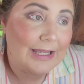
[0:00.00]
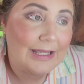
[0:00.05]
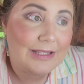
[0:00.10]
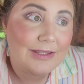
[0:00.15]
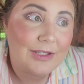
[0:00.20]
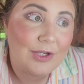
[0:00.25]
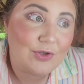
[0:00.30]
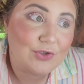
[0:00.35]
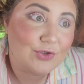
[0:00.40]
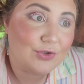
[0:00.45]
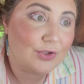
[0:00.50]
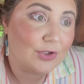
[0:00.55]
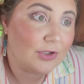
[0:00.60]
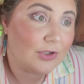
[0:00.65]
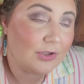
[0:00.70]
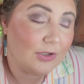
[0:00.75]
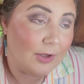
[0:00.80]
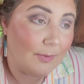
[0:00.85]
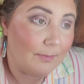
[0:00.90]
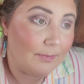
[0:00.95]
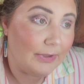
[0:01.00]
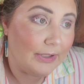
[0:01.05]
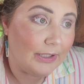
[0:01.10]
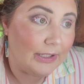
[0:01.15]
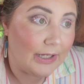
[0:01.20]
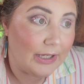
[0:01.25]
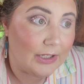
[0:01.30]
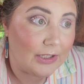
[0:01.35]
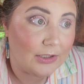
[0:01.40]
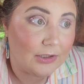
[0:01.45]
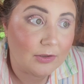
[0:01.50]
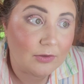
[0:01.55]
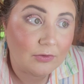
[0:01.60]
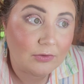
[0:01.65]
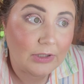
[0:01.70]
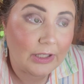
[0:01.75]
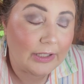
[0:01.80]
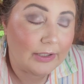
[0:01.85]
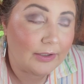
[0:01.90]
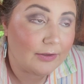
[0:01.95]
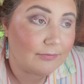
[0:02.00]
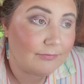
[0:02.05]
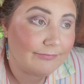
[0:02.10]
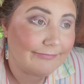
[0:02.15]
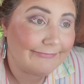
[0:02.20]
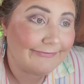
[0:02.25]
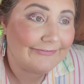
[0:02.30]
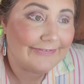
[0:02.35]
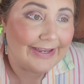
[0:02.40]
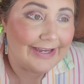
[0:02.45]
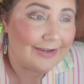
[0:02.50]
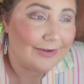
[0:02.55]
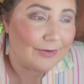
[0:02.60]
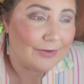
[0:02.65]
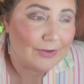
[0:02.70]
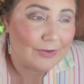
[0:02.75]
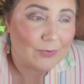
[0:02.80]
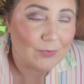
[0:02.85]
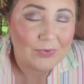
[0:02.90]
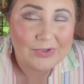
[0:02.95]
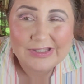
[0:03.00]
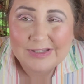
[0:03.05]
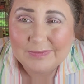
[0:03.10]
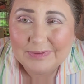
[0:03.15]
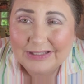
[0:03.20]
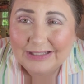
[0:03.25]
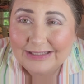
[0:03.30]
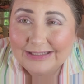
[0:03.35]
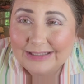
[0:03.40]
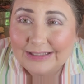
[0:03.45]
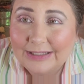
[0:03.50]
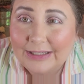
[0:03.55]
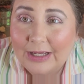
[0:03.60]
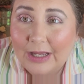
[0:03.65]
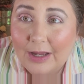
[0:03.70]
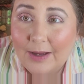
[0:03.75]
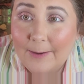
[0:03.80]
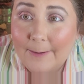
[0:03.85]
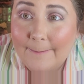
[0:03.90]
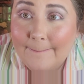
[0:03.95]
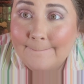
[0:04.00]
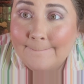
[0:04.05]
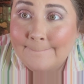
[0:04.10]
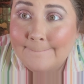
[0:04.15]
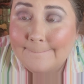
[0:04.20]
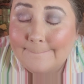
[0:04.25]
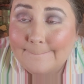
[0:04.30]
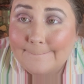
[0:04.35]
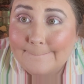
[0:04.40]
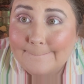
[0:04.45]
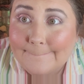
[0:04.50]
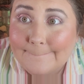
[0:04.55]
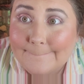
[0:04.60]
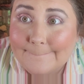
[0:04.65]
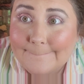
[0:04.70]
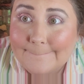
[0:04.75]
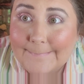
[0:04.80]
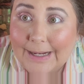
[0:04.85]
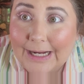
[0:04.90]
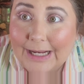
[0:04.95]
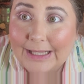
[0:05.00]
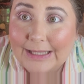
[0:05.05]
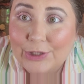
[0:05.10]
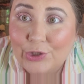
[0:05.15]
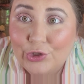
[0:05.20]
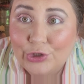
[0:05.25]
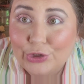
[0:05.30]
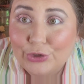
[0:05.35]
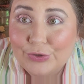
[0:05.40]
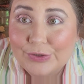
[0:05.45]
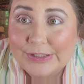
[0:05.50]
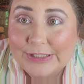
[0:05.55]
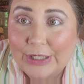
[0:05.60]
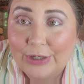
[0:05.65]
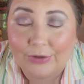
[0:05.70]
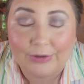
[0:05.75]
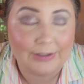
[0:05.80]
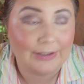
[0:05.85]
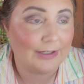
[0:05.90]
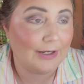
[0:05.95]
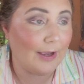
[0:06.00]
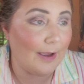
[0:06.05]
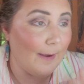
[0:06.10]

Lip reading: they also look clumpy and a little like fake and wispy. They're a little scary.